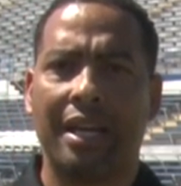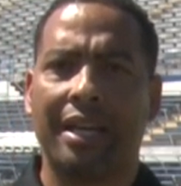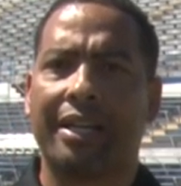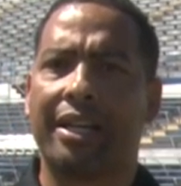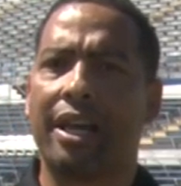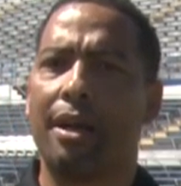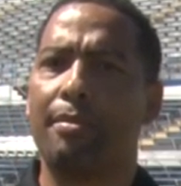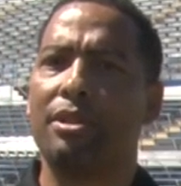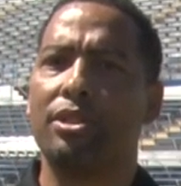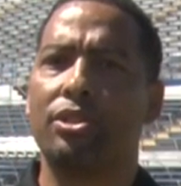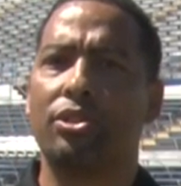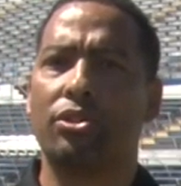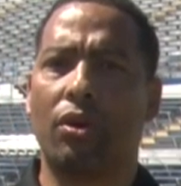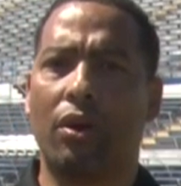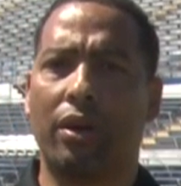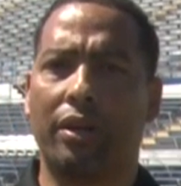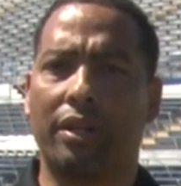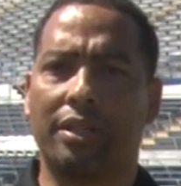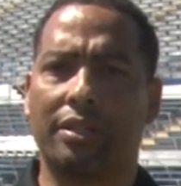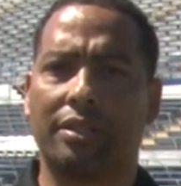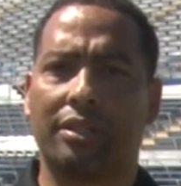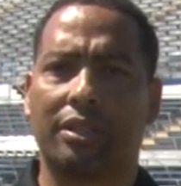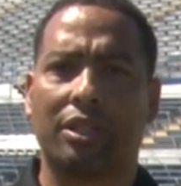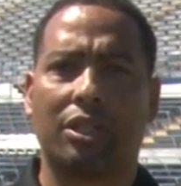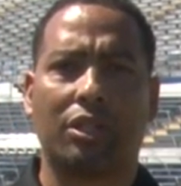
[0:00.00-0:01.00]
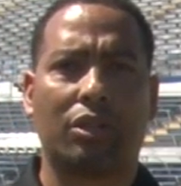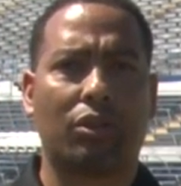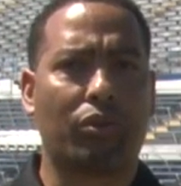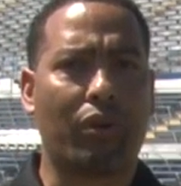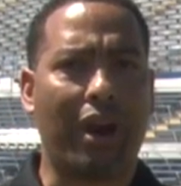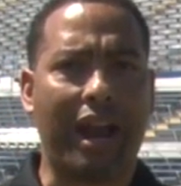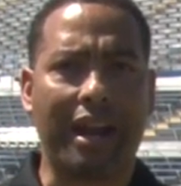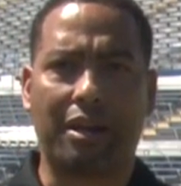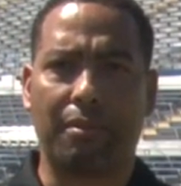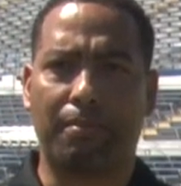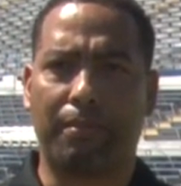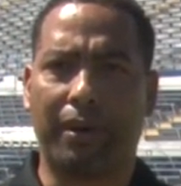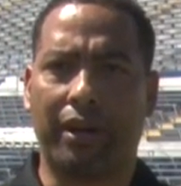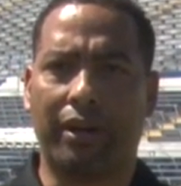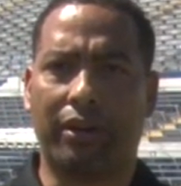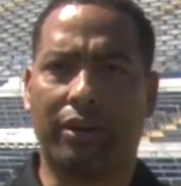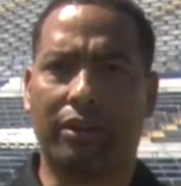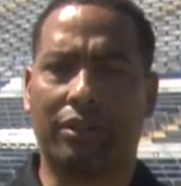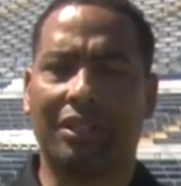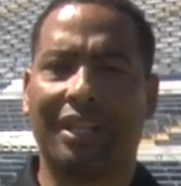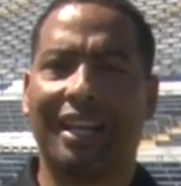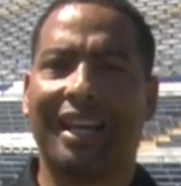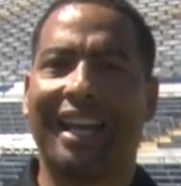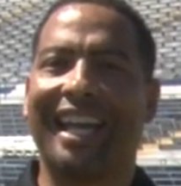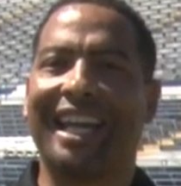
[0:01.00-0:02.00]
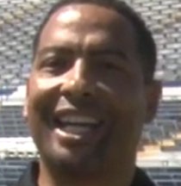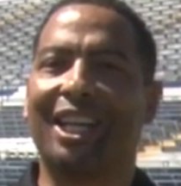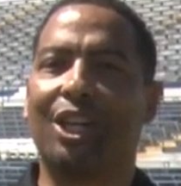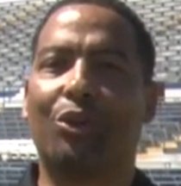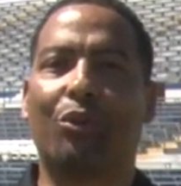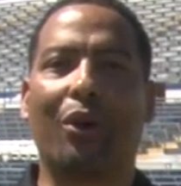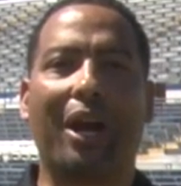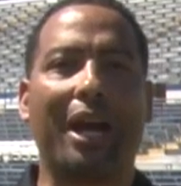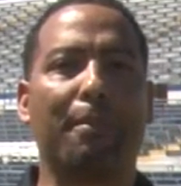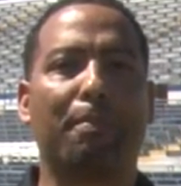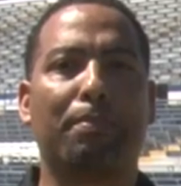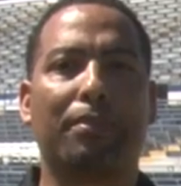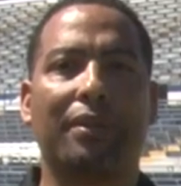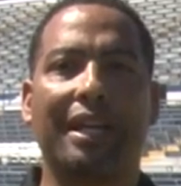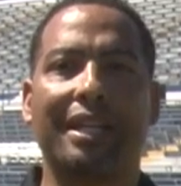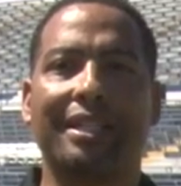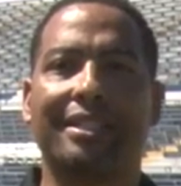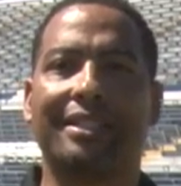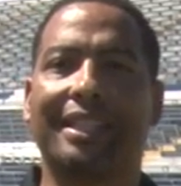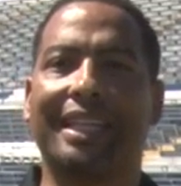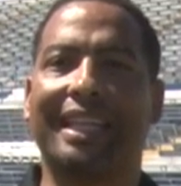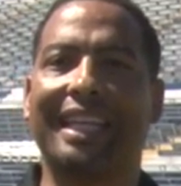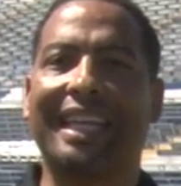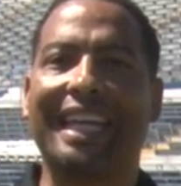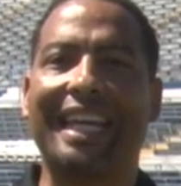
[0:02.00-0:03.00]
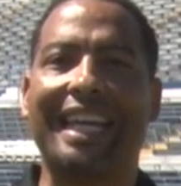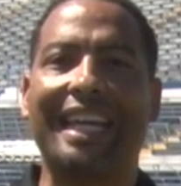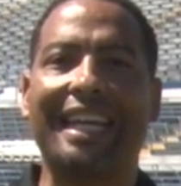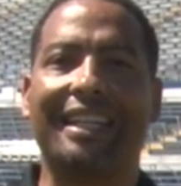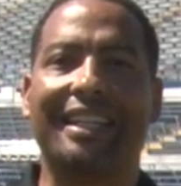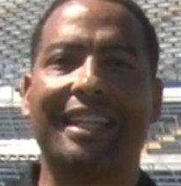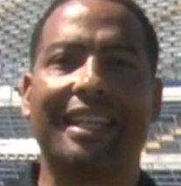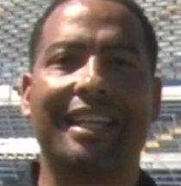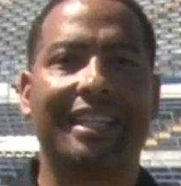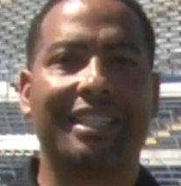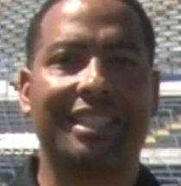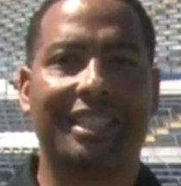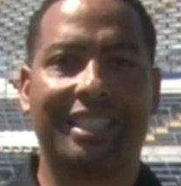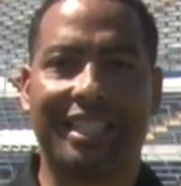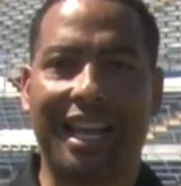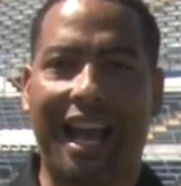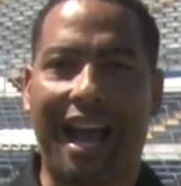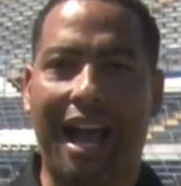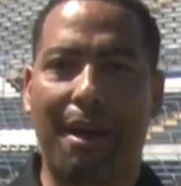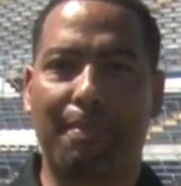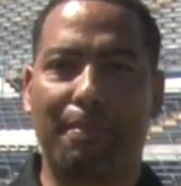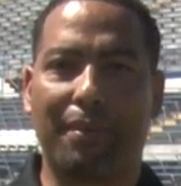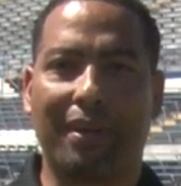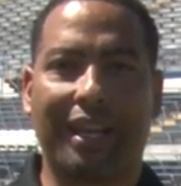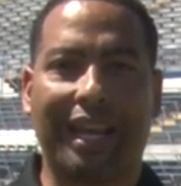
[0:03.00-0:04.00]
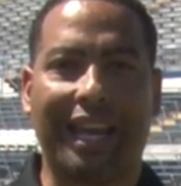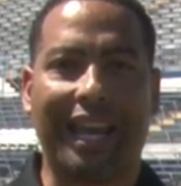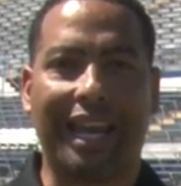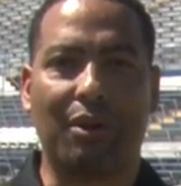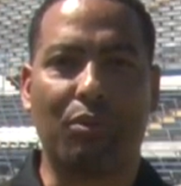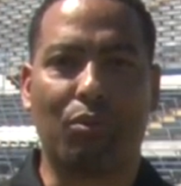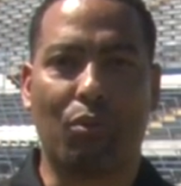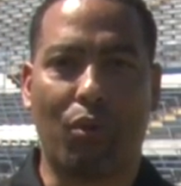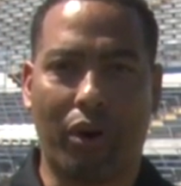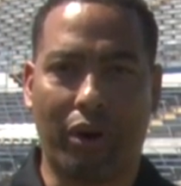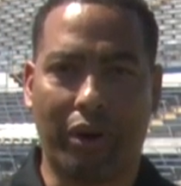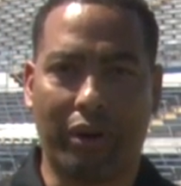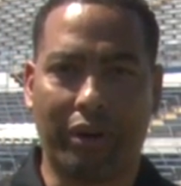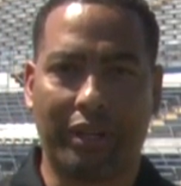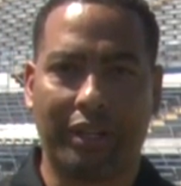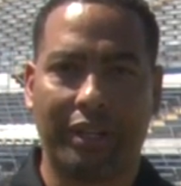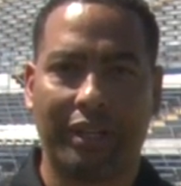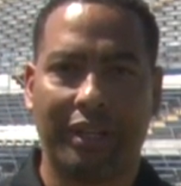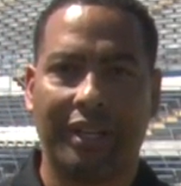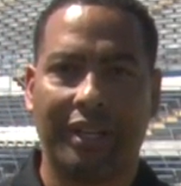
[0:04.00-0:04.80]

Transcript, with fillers: Come and join us. Cracker Barrel, a great place to eat, shop, and work.